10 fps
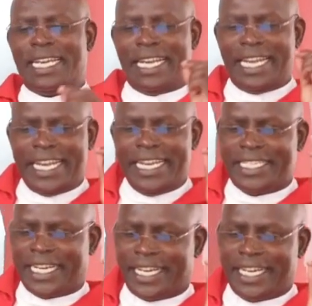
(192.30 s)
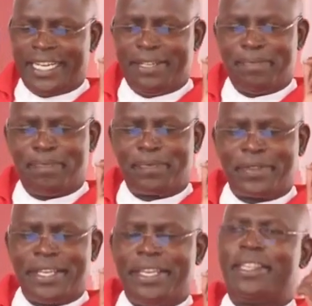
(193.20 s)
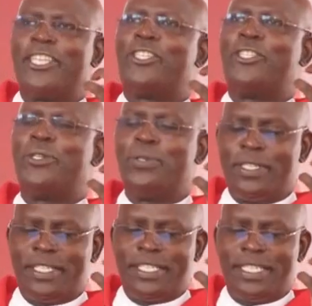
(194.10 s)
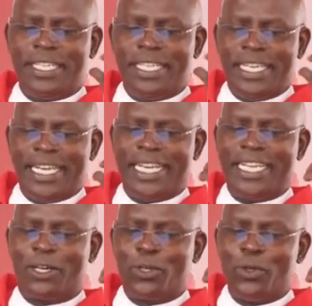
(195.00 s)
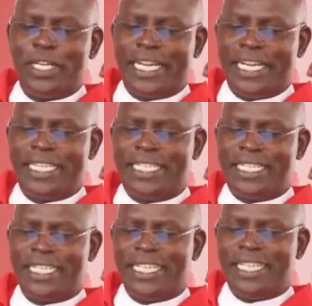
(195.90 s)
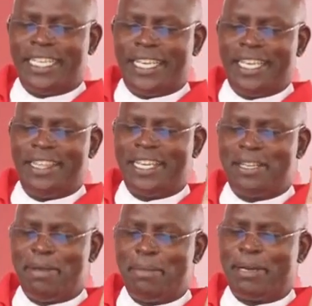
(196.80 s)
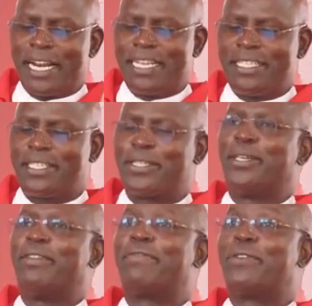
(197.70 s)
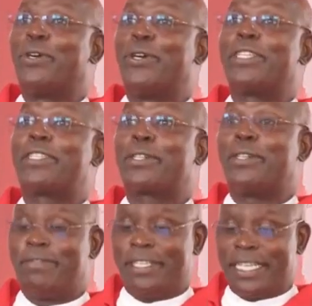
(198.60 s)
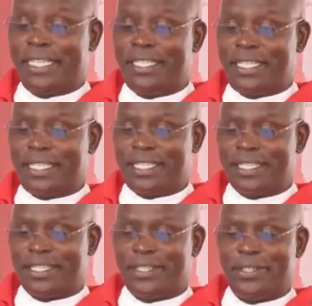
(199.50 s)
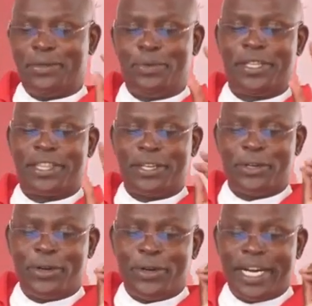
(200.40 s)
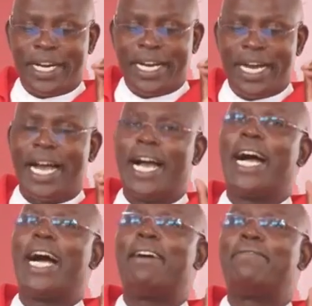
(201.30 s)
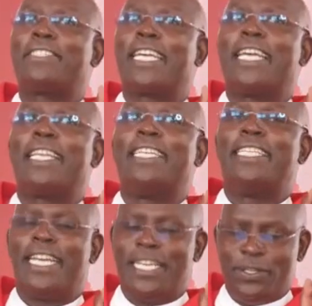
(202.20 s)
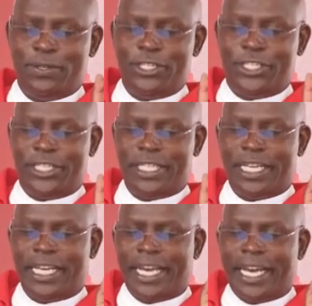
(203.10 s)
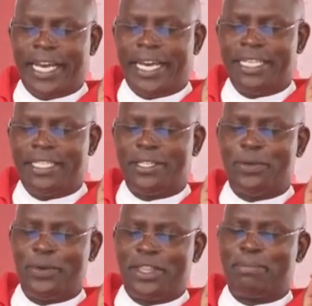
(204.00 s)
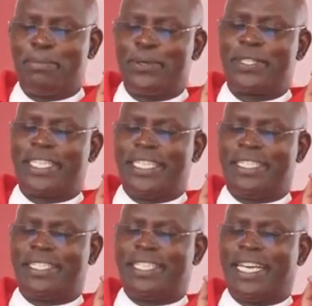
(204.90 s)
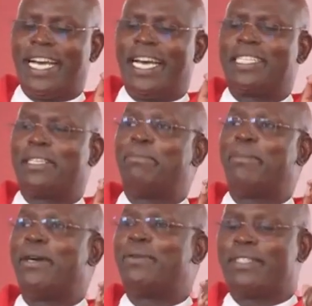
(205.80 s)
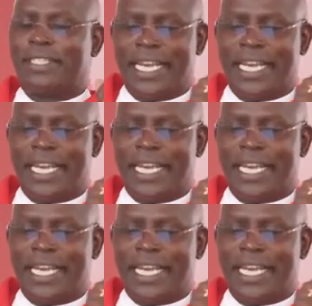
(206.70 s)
Later, the Jews included it in the remembrance of God's covenant with Noah after the deluge and with Moses at Mount